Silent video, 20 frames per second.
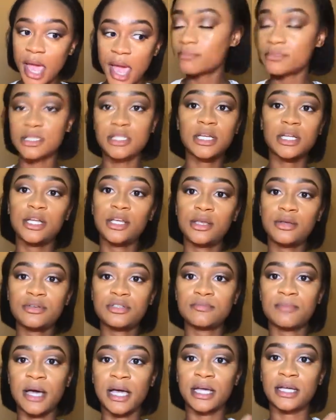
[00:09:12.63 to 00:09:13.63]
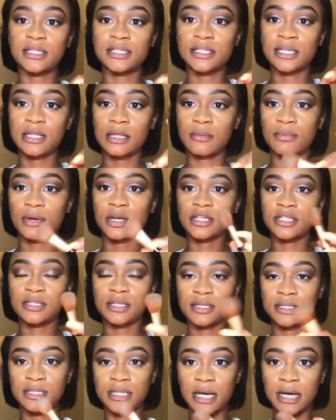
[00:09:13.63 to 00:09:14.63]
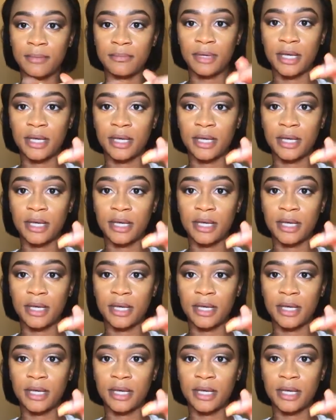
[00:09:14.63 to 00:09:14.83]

I'm just gonna use my concealer brush this time